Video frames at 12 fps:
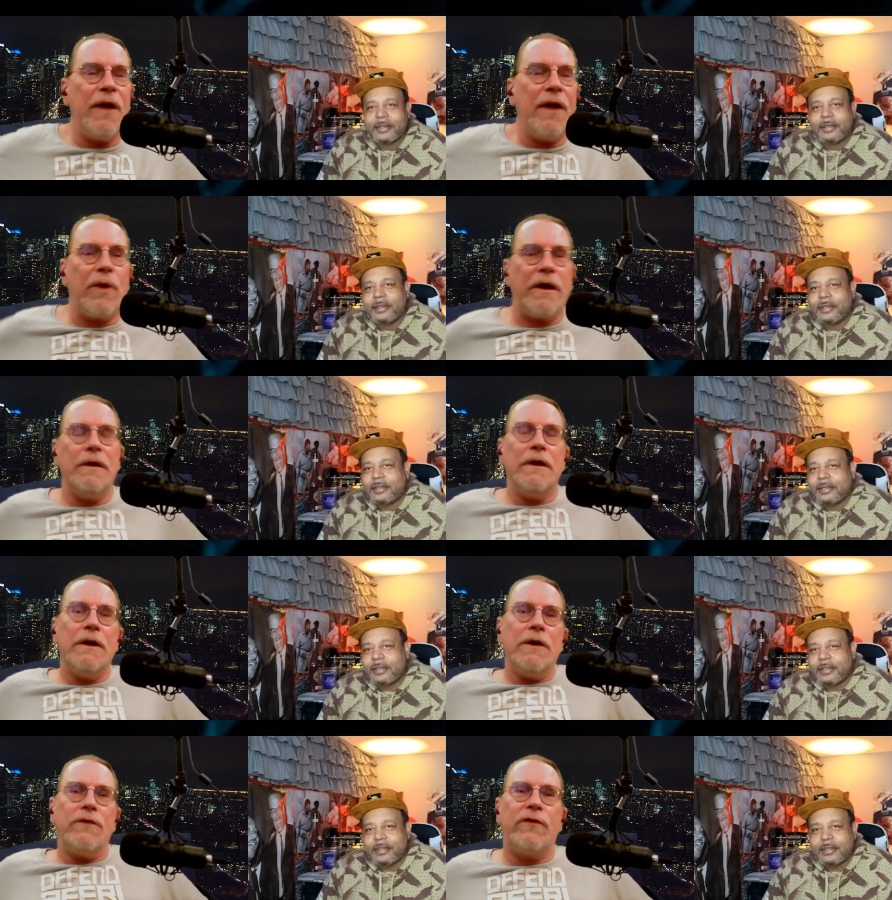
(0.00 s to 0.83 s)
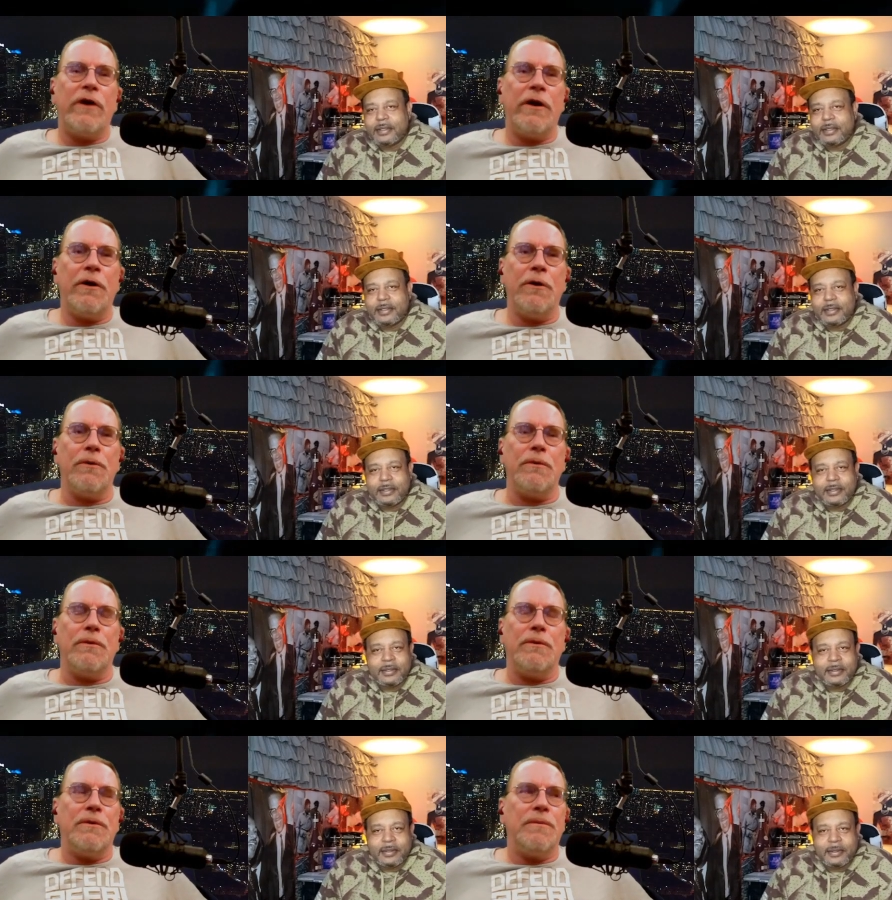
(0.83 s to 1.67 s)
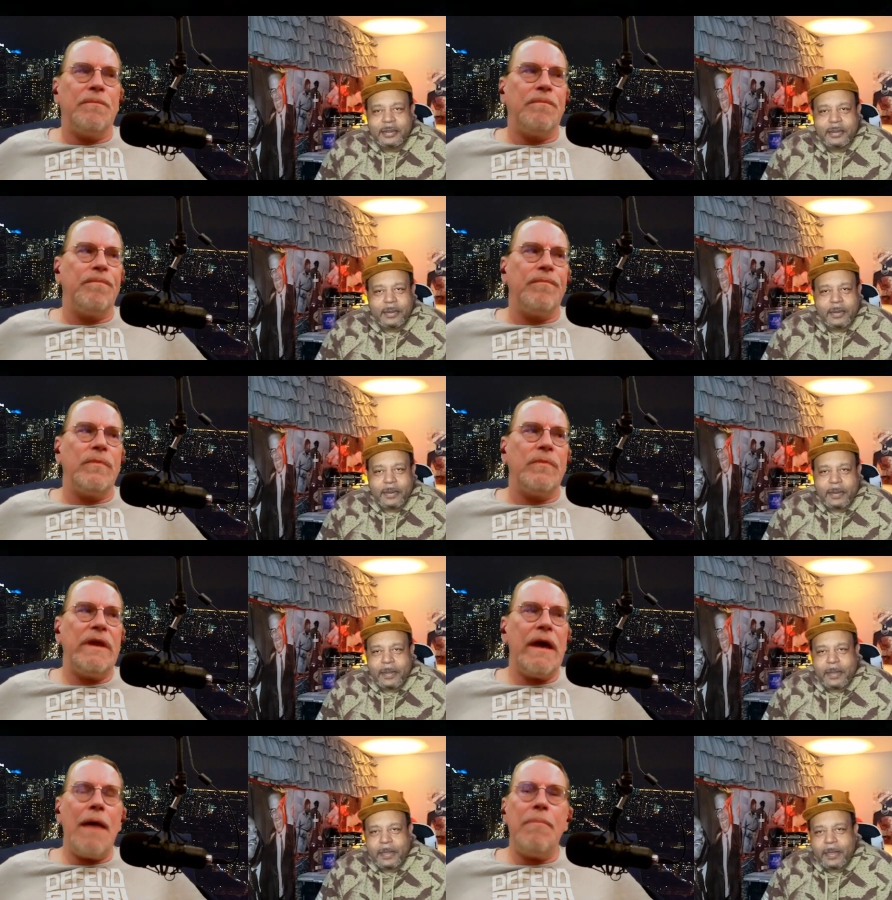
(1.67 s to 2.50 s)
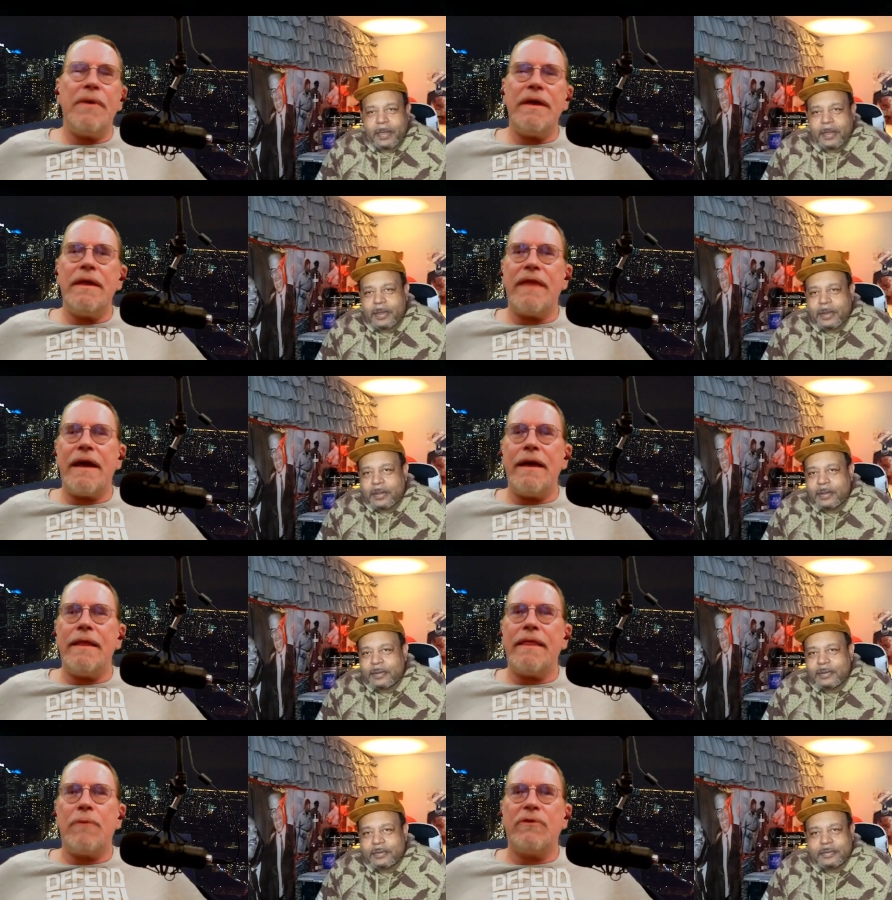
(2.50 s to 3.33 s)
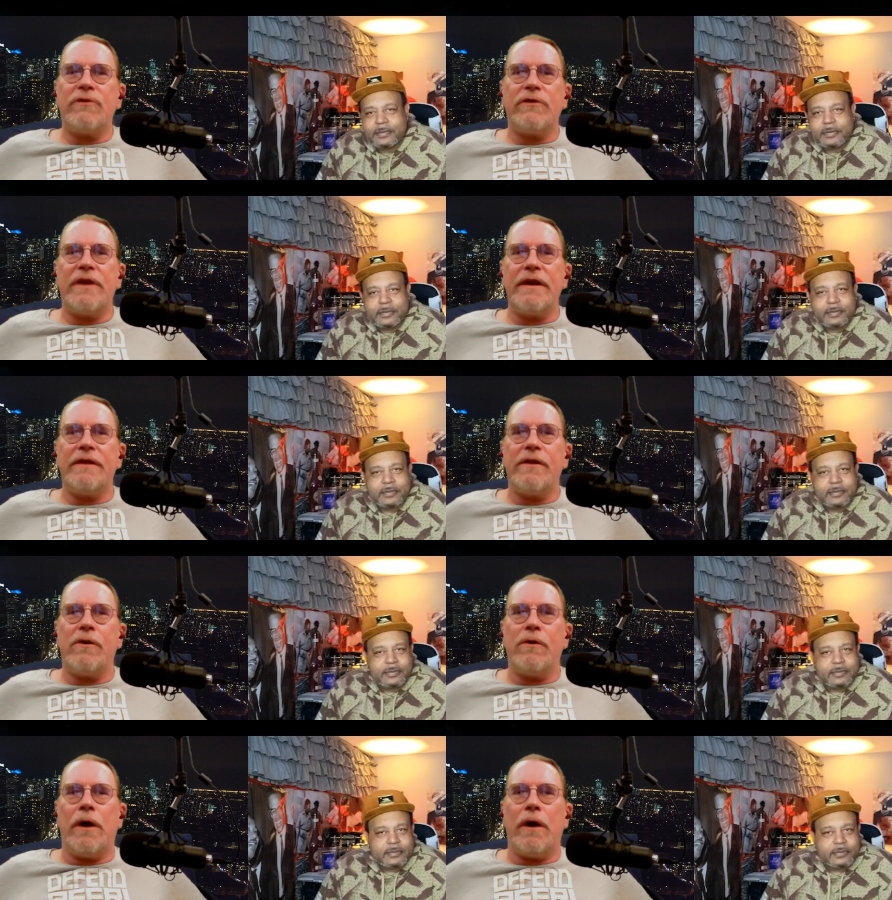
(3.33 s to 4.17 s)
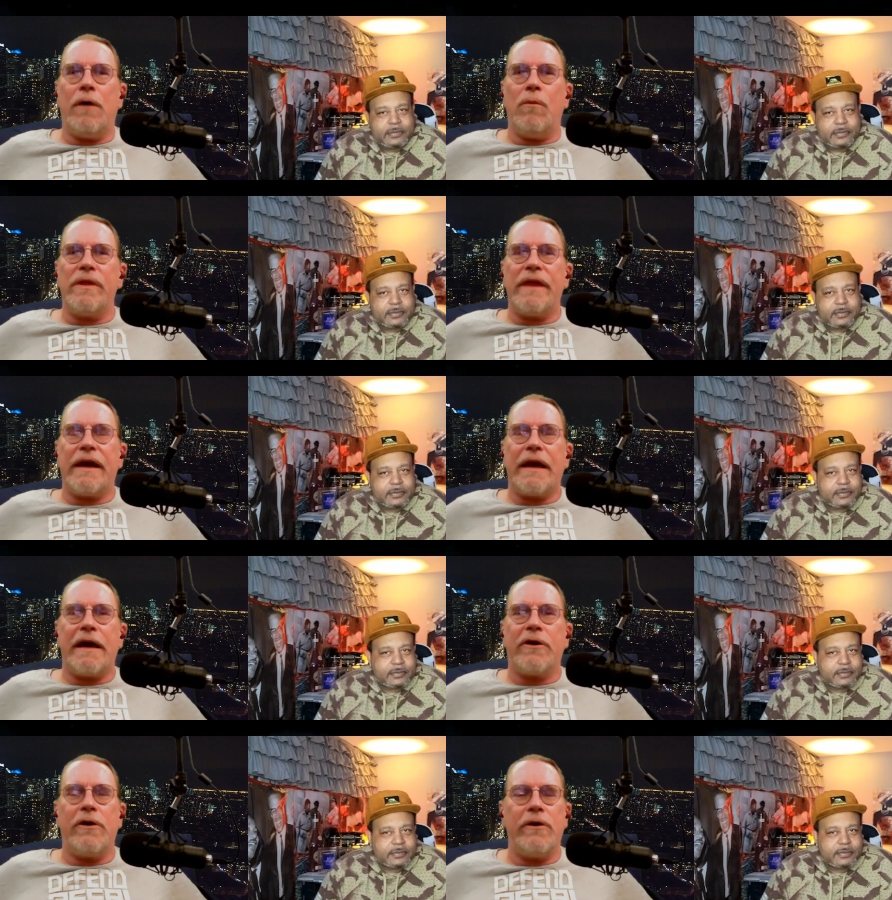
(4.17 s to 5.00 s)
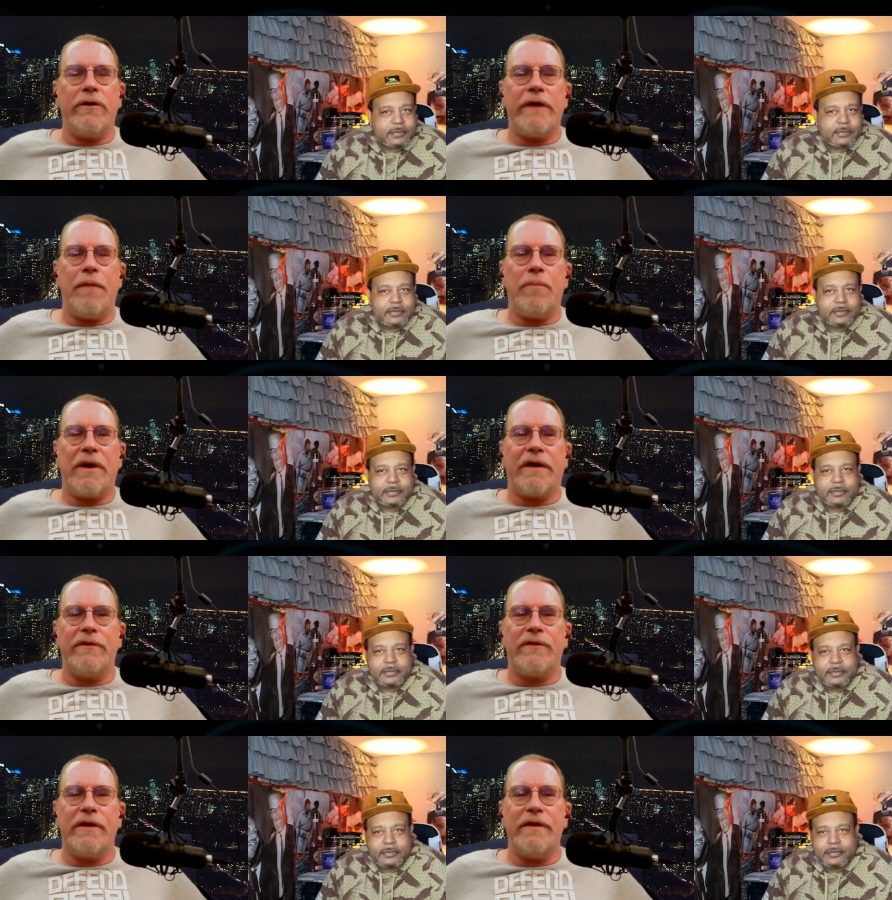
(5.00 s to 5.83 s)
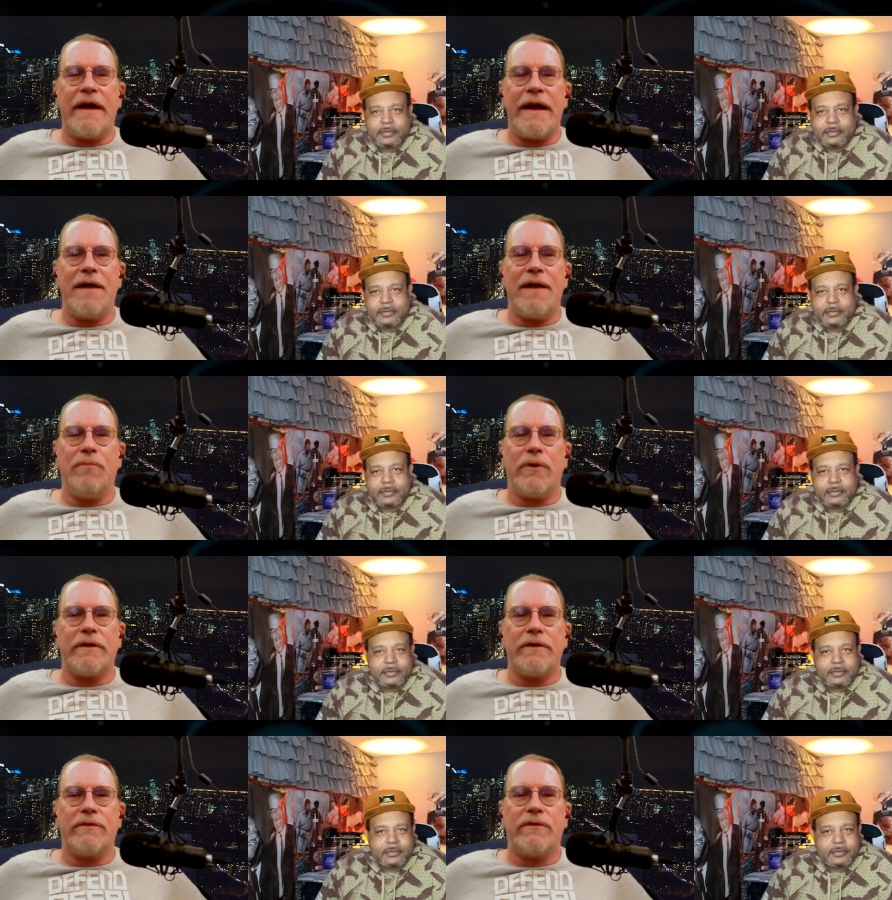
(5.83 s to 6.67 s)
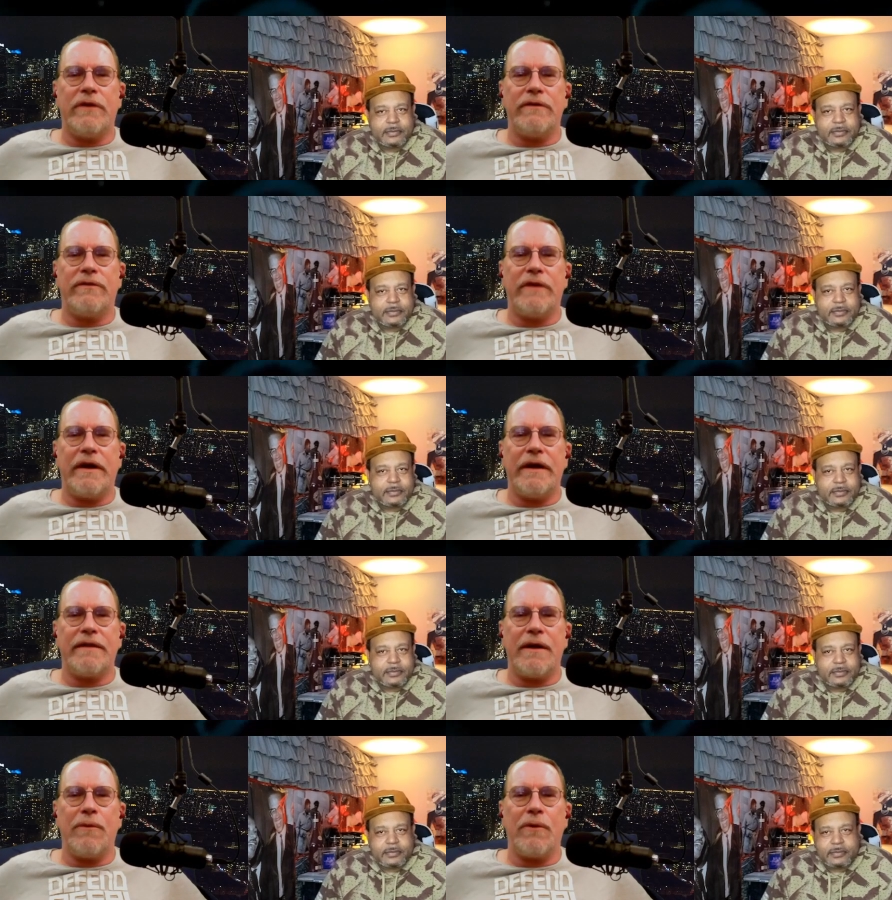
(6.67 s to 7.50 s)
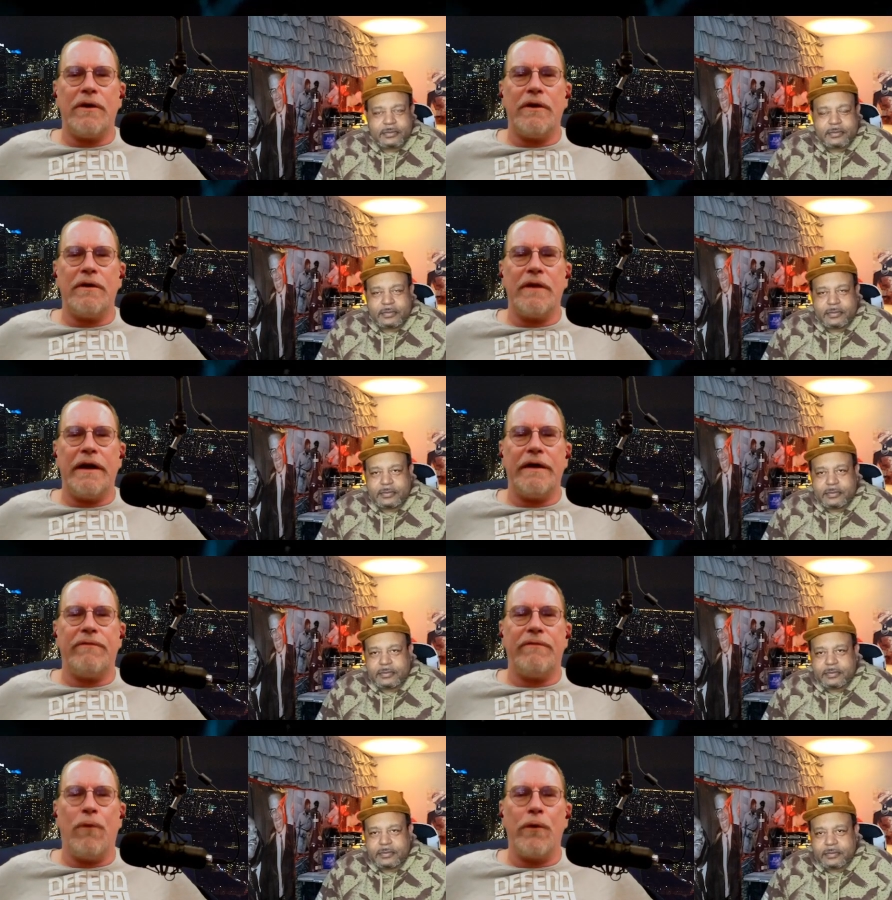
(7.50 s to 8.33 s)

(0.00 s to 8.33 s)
Speaker 1: Anyway, so yeah, I mean they, that was the thing though uh, when they got called out because in the handbook it says like they were gonna like